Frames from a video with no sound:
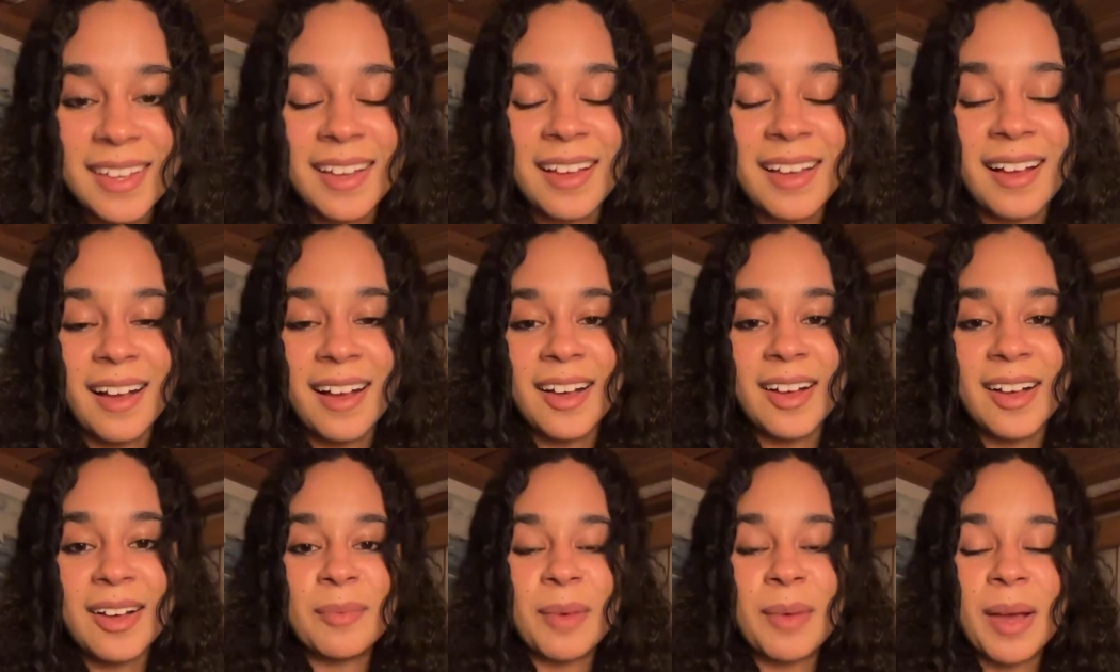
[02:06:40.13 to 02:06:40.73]

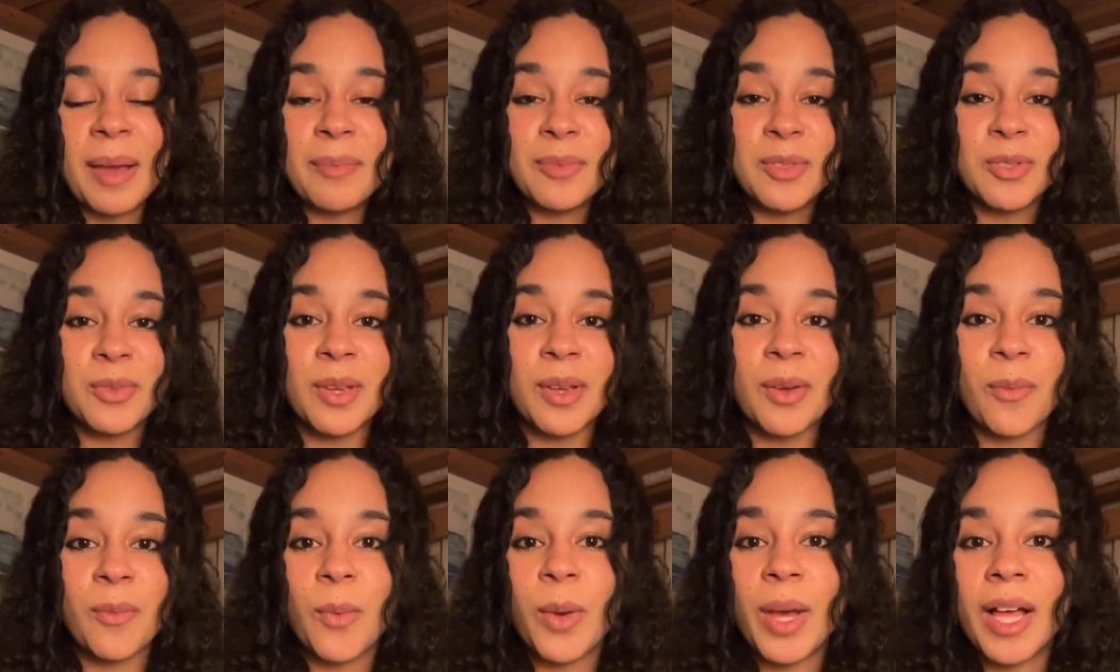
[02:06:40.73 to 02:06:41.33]
I'm
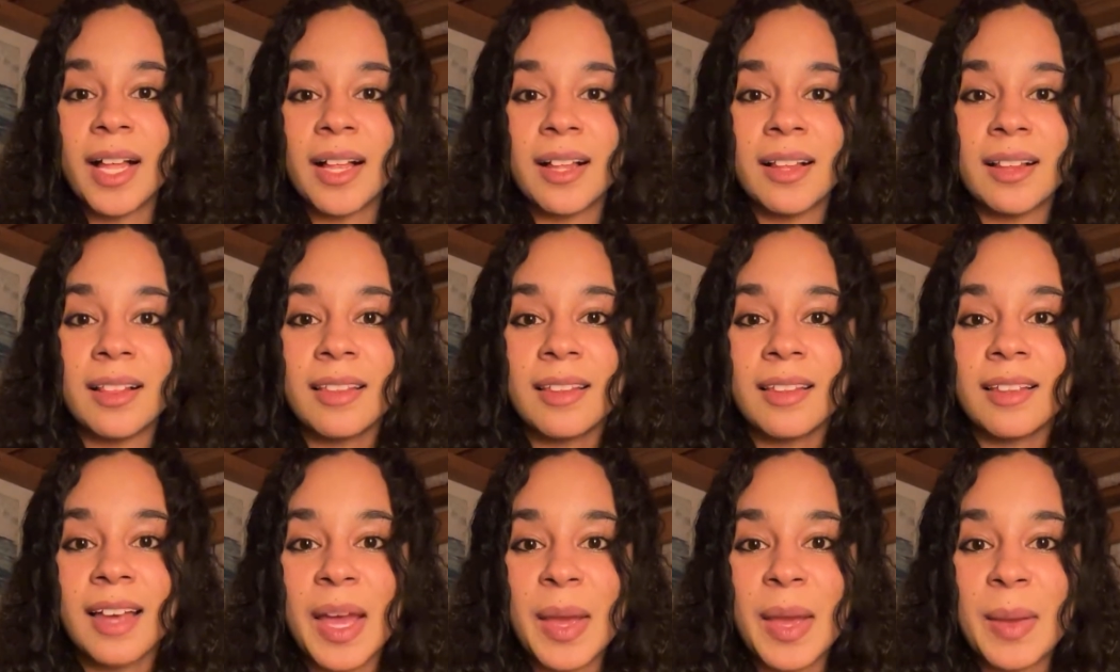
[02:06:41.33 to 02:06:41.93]
doing
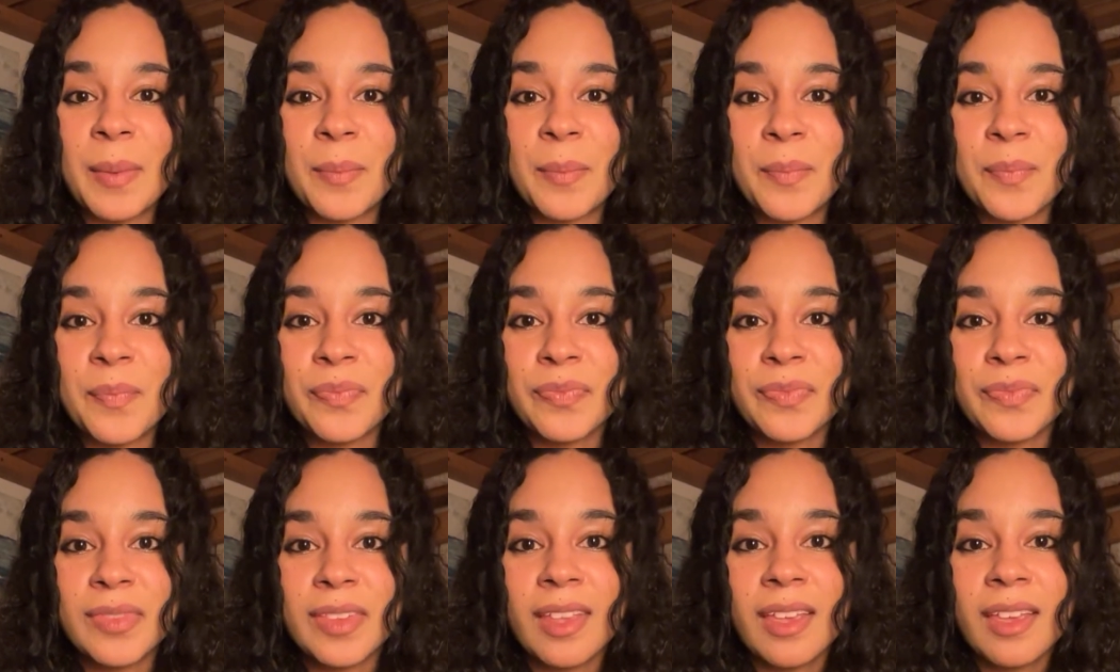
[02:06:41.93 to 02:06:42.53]
well.
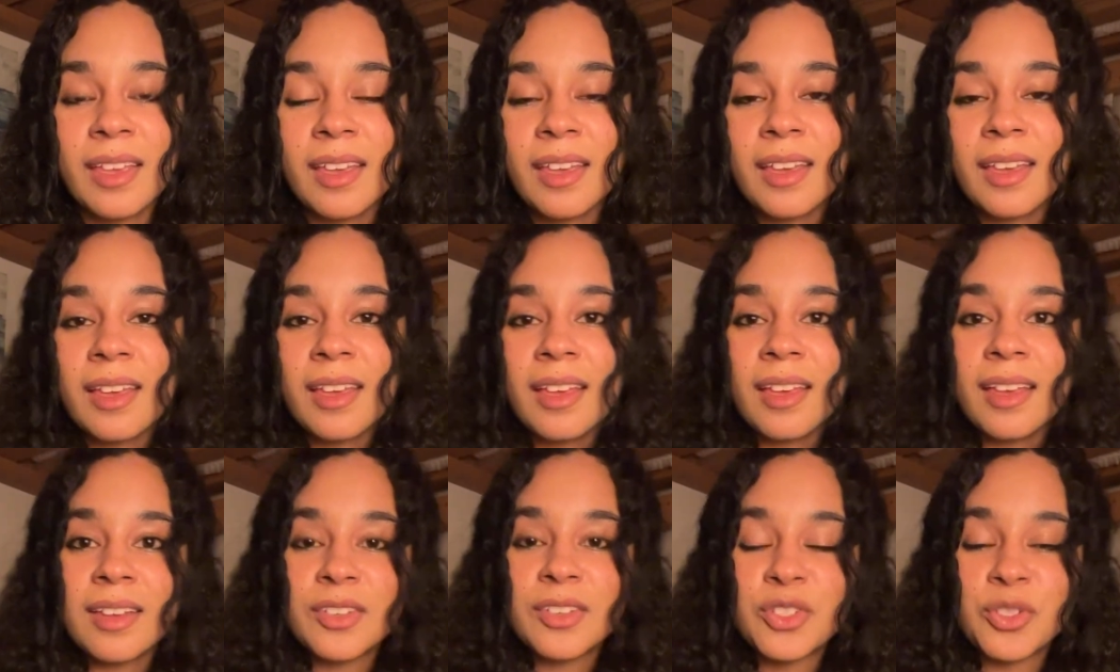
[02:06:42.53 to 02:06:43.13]
I'm
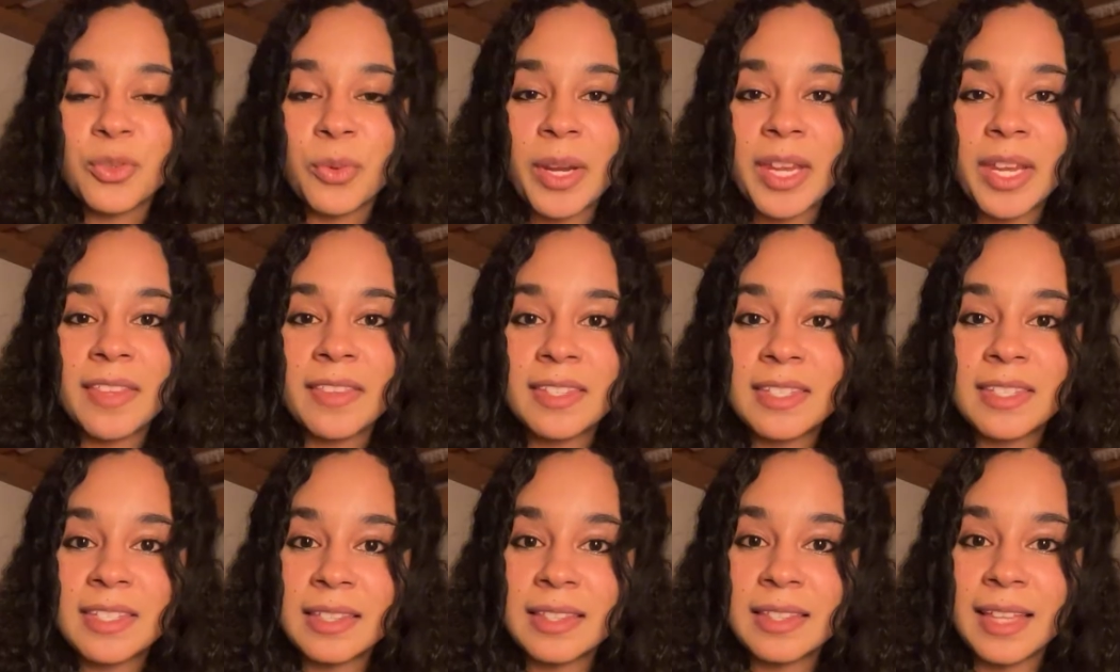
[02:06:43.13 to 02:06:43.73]
enjoying
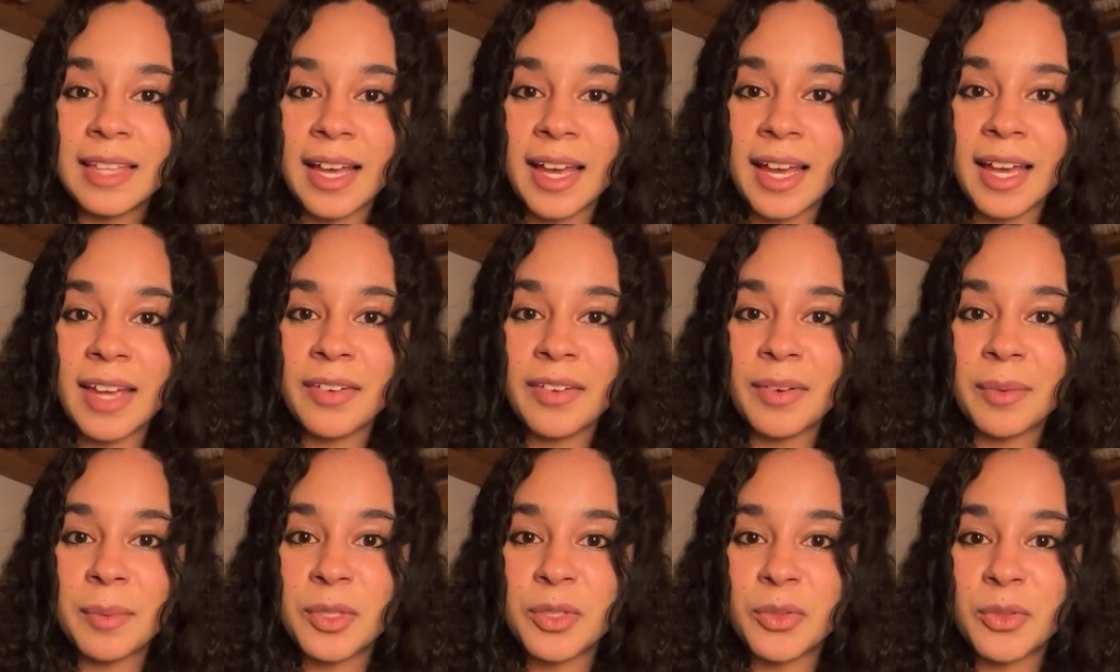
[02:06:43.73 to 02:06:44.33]
this
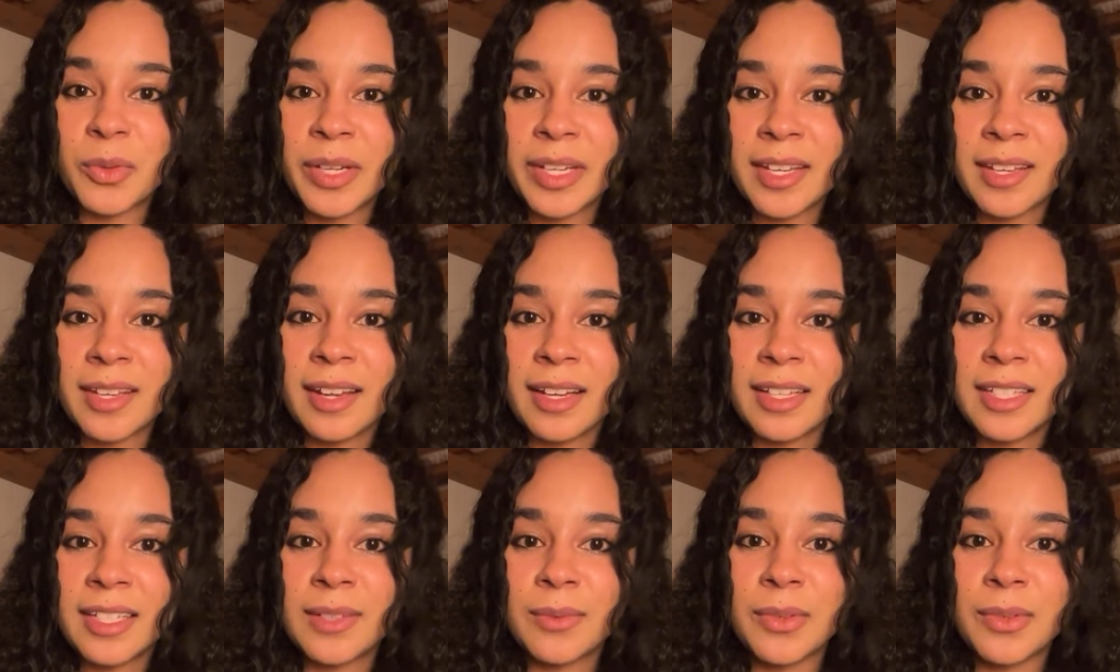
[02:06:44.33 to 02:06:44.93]
live. I'm enjoying
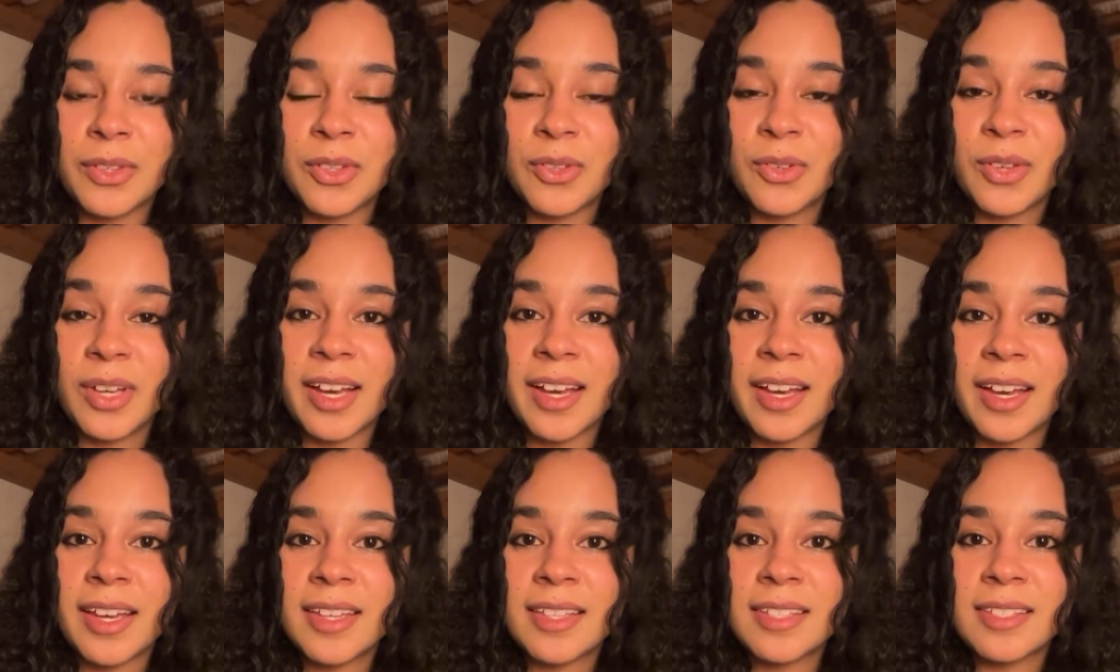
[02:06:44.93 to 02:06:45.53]
connecting with you
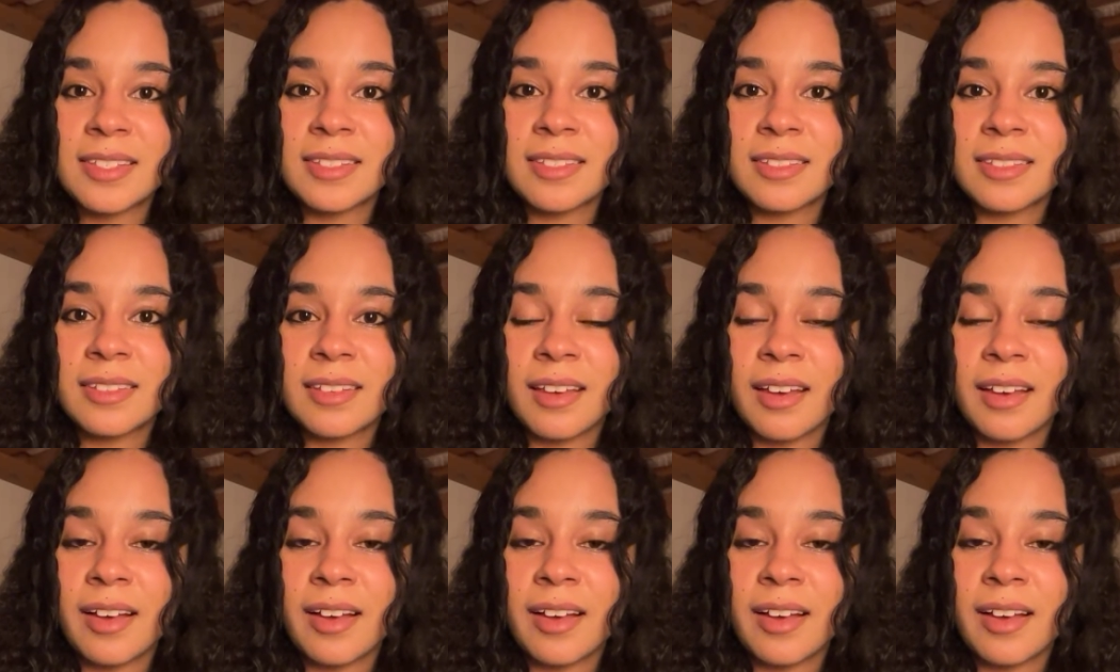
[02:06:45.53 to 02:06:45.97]
guys.